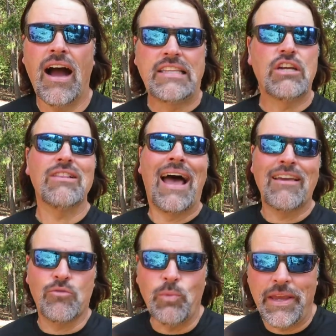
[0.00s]
until
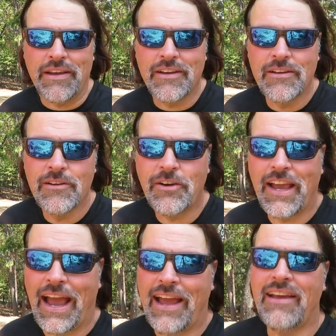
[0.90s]
last week,
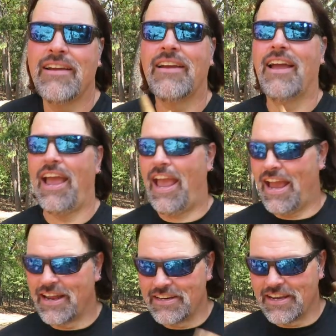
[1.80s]
okay?
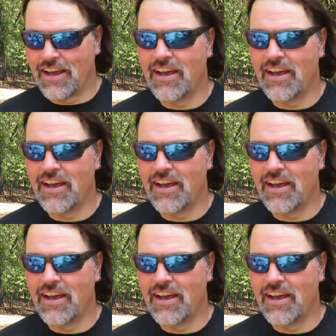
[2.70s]
And